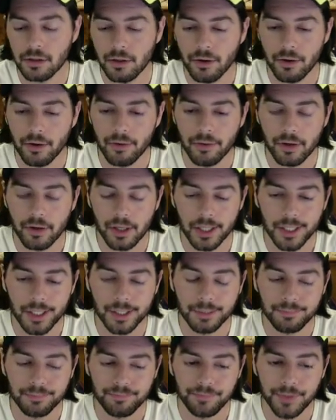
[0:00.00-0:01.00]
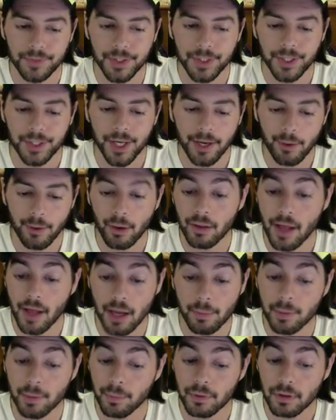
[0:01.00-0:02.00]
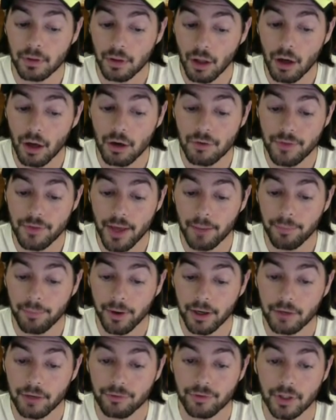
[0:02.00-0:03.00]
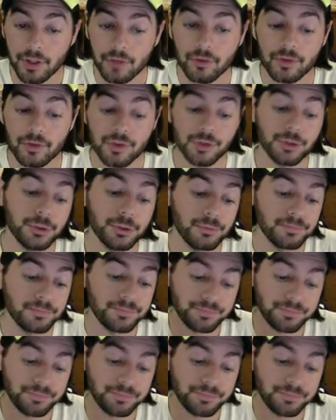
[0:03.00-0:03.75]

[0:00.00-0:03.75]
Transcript: You know, um, I know a lot of people love that berry flavor too.